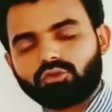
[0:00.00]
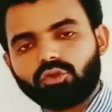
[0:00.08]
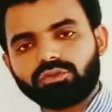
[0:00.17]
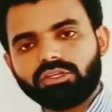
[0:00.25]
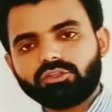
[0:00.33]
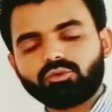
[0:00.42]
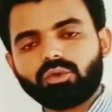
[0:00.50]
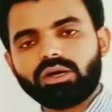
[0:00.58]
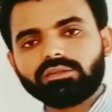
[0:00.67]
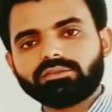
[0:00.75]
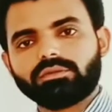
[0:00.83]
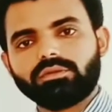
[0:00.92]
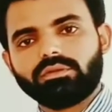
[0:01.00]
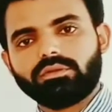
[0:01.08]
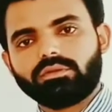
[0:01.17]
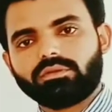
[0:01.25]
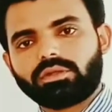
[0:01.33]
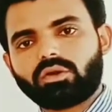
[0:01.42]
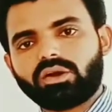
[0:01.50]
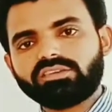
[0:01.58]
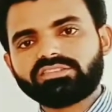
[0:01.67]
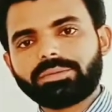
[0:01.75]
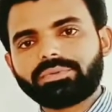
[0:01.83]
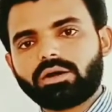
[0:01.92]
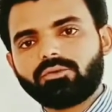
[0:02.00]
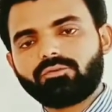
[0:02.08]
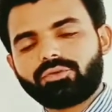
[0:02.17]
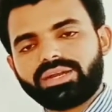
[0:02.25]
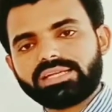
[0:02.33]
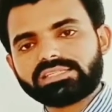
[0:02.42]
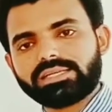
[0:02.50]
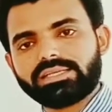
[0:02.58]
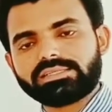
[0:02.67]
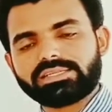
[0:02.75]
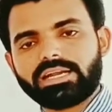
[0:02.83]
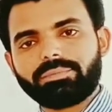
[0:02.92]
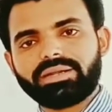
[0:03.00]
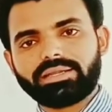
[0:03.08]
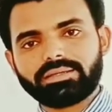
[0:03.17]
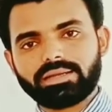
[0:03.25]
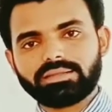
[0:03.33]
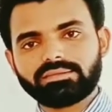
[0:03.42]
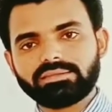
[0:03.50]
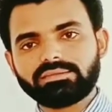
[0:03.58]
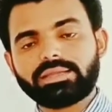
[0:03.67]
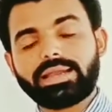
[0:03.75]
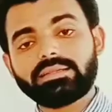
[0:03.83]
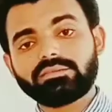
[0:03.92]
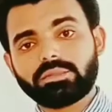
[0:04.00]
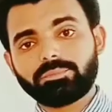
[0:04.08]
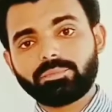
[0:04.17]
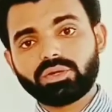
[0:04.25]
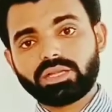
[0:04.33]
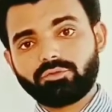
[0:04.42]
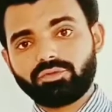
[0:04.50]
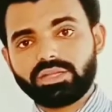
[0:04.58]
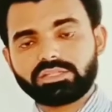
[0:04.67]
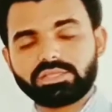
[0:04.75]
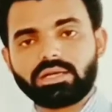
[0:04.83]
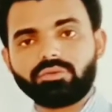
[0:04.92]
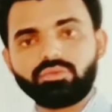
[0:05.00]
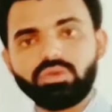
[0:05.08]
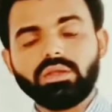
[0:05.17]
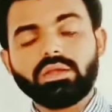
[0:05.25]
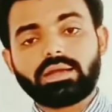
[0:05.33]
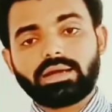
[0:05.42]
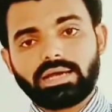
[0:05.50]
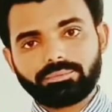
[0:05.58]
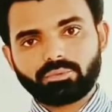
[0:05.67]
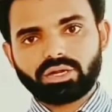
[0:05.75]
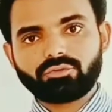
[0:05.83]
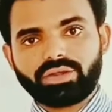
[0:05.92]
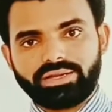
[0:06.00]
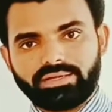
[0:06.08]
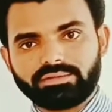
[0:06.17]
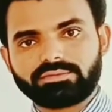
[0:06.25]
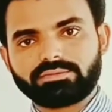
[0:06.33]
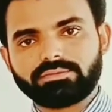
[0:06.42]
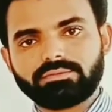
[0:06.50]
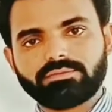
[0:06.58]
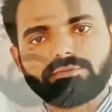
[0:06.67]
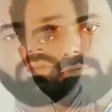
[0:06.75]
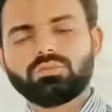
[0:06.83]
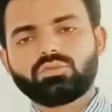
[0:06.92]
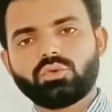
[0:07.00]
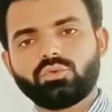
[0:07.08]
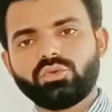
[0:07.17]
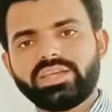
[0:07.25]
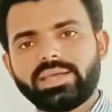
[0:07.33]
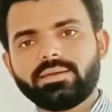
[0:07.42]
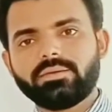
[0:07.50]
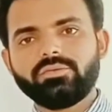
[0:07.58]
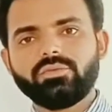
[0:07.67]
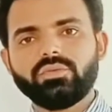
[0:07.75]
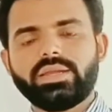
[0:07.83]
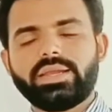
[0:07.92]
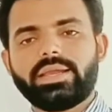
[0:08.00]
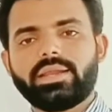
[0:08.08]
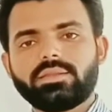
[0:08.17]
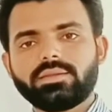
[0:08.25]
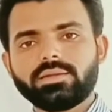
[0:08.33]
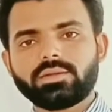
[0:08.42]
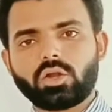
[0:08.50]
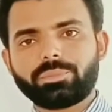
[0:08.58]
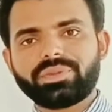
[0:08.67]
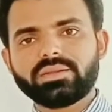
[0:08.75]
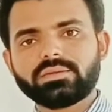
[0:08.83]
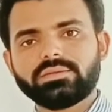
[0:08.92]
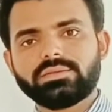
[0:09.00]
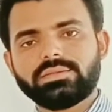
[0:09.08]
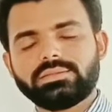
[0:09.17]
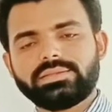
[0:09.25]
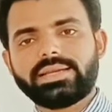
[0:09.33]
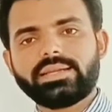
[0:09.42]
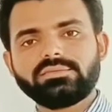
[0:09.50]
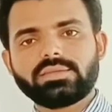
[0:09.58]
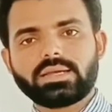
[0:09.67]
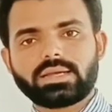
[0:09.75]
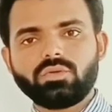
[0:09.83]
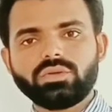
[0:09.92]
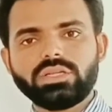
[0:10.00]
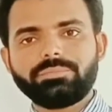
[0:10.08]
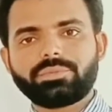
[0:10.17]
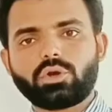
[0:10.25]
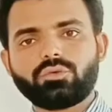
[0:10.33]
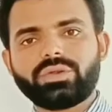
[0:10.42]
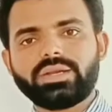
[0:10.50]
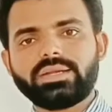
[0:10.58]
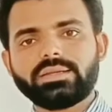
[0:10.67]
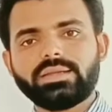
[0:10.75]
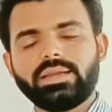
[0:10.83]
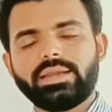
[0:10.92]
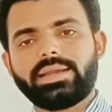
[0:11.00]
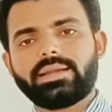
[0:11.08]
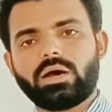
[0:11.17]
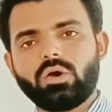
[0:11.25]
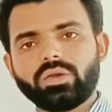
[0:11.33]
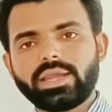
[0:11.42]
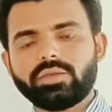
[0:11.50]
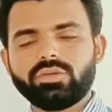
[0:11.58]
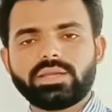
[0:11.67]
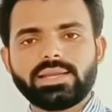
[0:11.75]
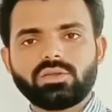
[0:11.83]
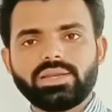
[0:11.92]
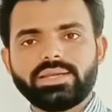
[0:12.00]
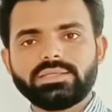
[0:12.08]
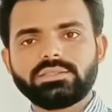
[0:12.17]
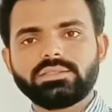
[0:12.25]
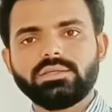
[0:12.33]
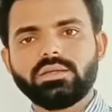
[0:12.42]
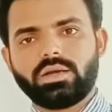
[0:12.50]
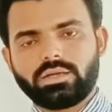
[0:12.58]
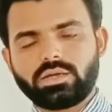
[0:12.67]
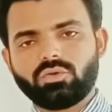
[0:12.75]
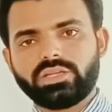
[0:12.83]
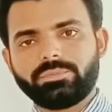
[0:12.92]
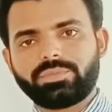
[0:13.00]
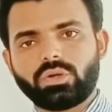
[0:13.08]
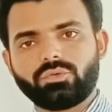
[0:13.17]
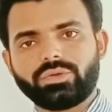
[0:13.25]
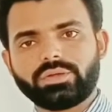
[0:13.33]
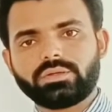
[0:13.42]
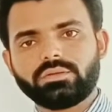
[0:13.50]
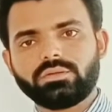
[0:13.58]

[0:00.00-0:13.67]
So this was the concept of financial statement analysis and the simple definition of corporate finance. So we have another topic, that is accounting profit and how can we calculate accounting profit.